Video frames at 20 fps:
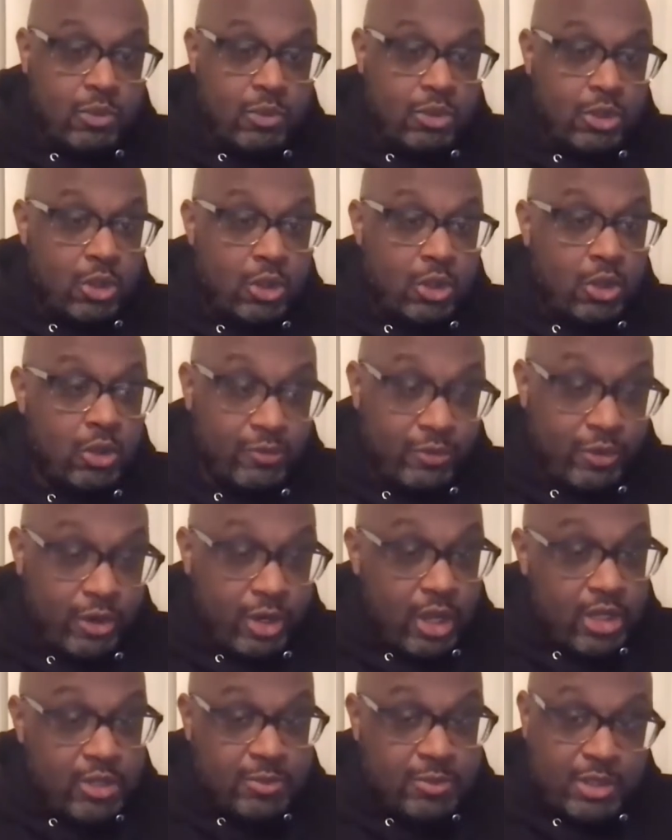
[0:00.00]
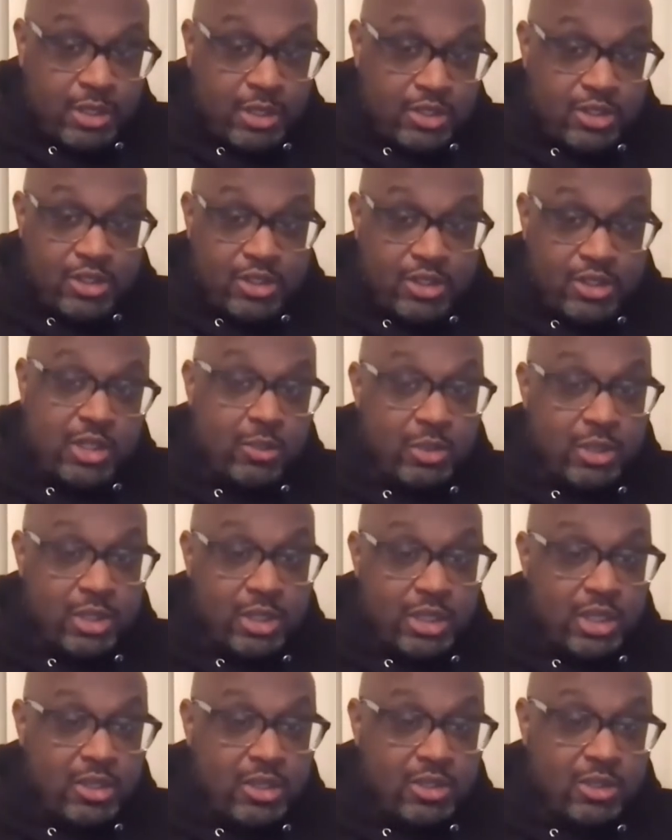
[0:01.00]
so, and for us, because you're dealing with
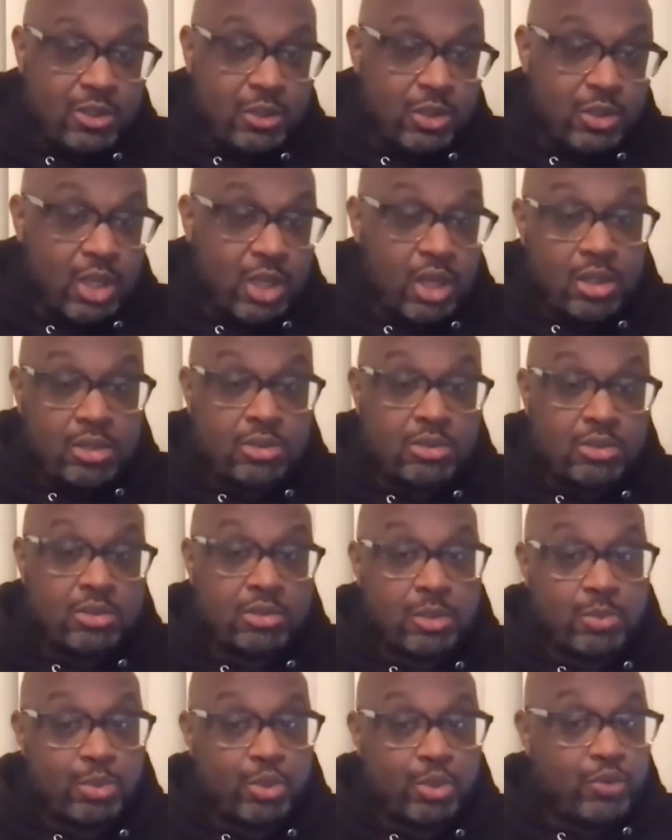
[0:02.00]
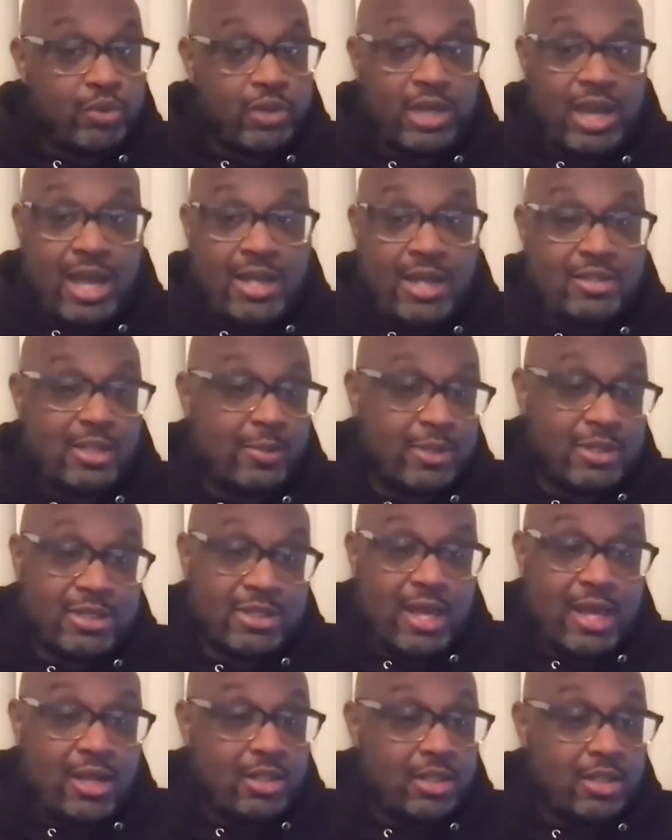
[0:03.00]
the kids so young, the proof of concept is
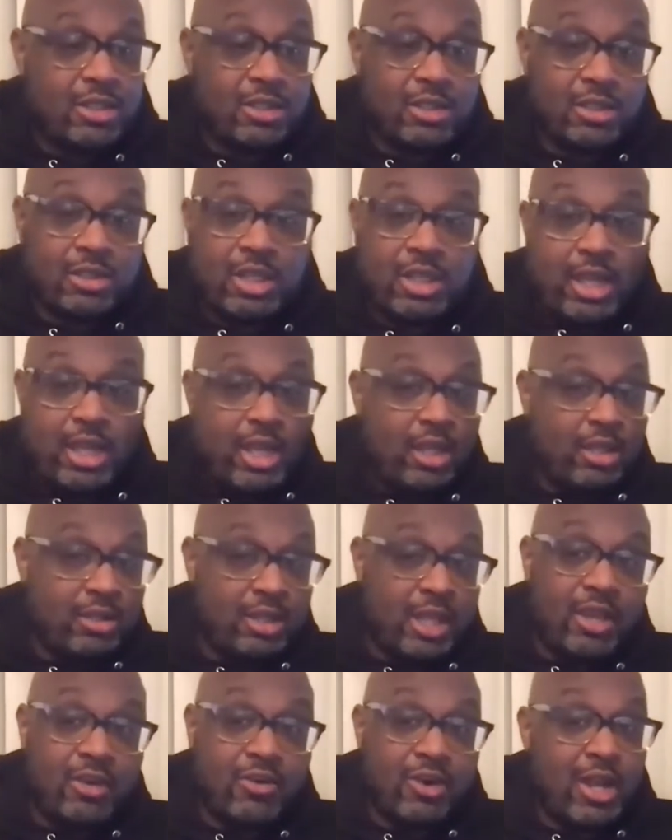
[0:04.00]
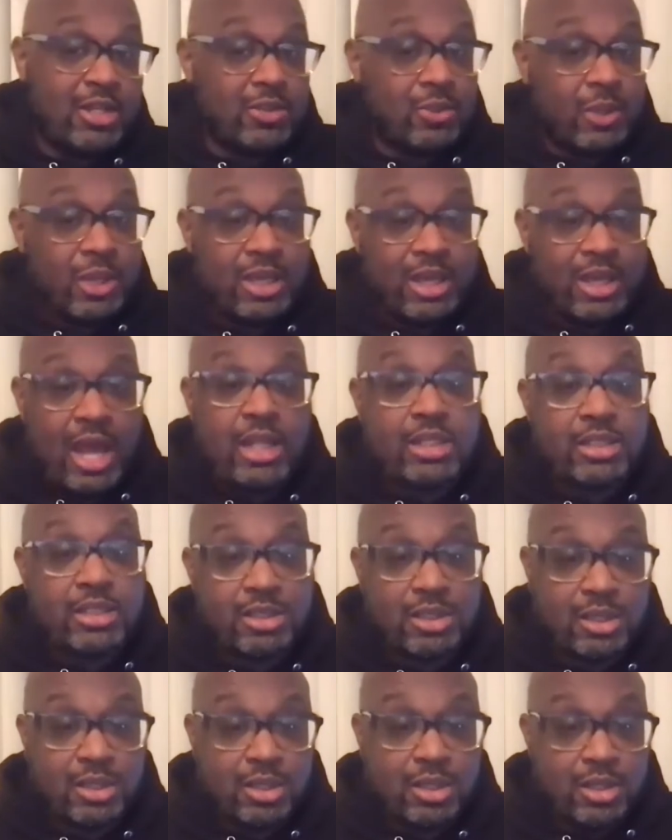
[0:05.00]
not until they they graduate
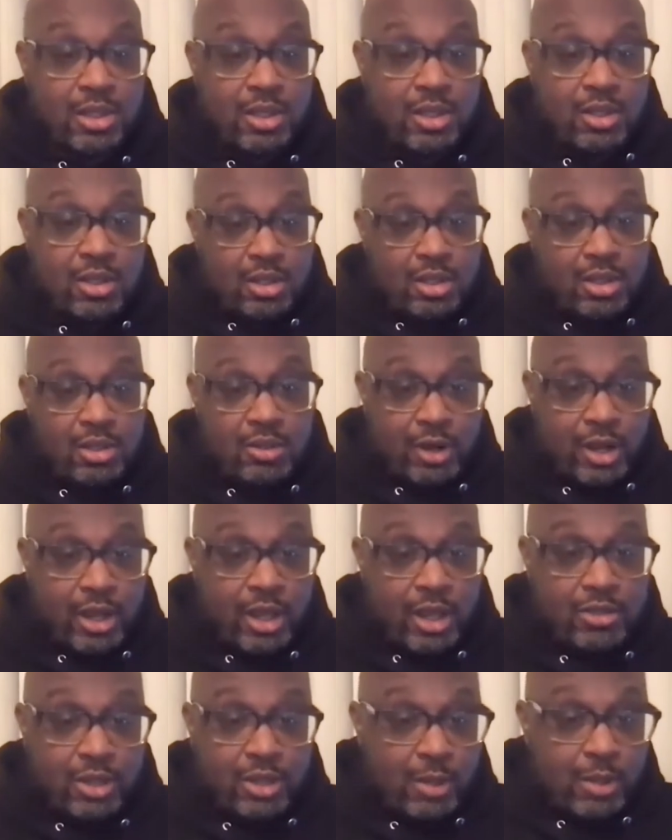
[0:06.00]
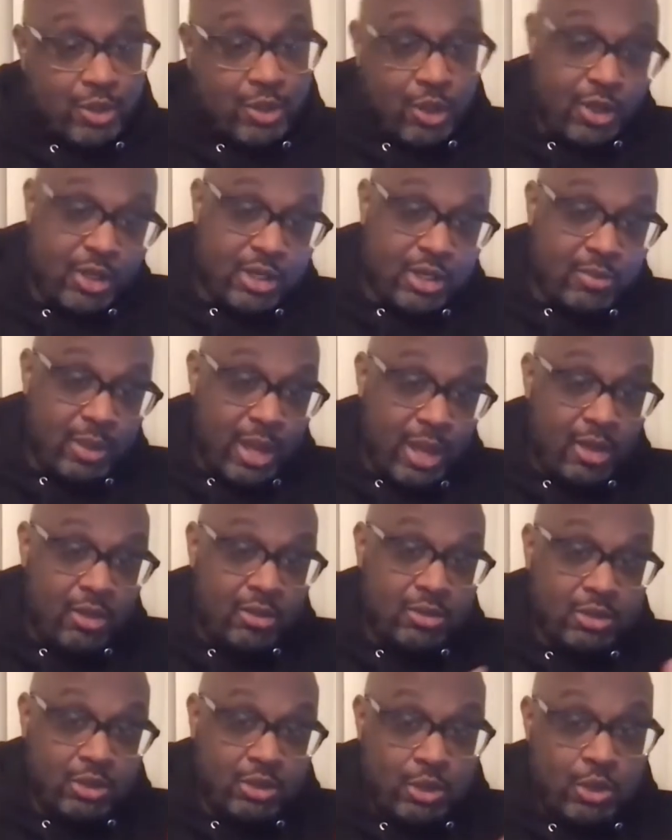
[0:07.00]
college right? So I'm talking
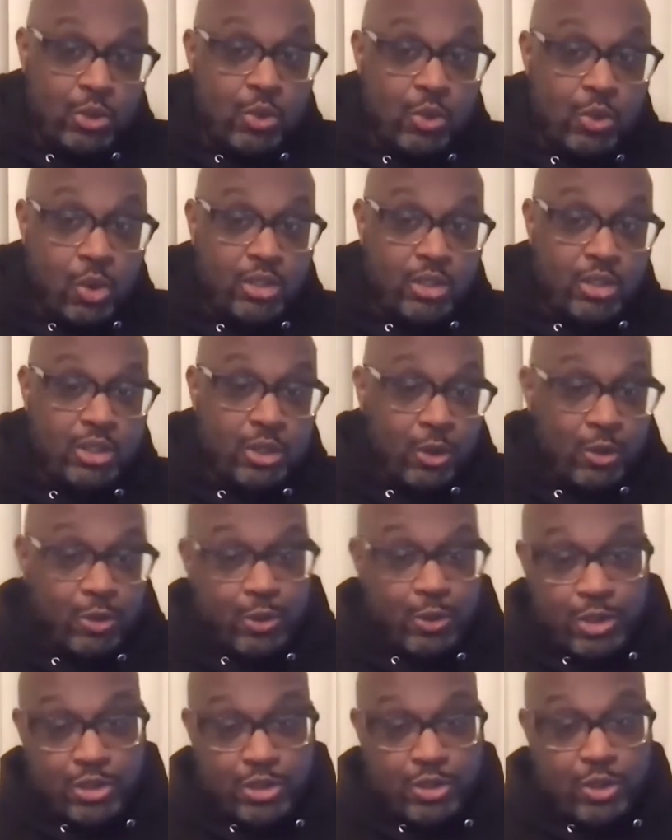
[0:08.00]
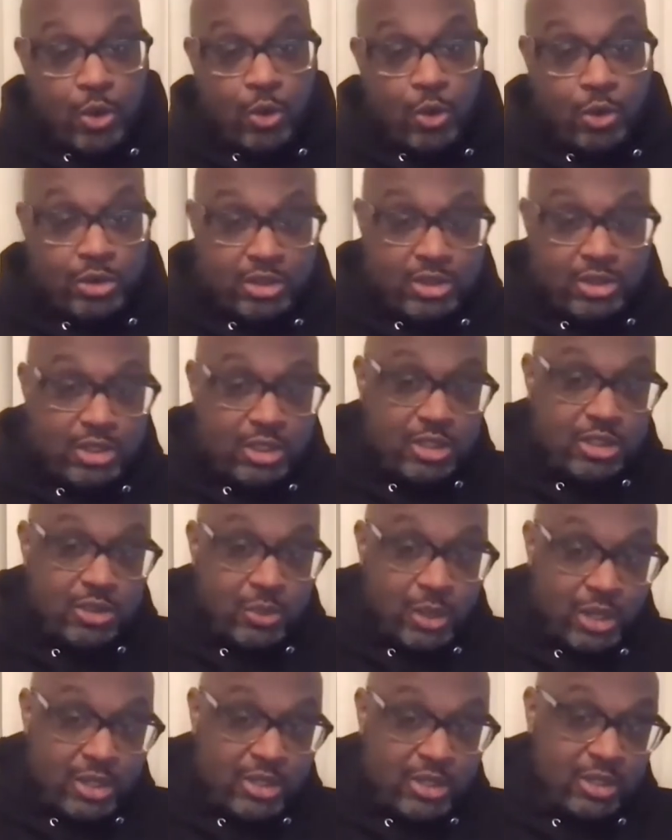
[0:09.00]
about you want to go through this whole
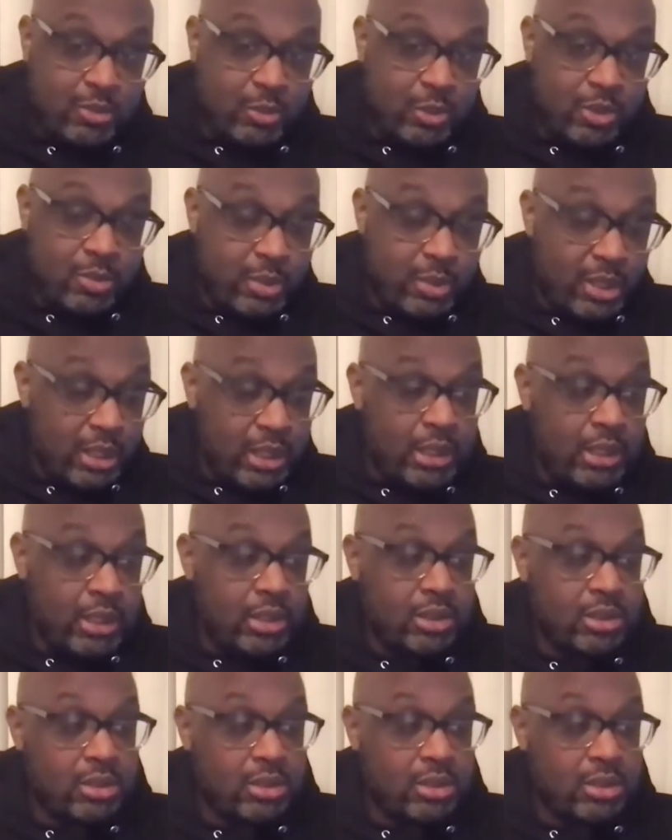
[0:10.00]
situation with me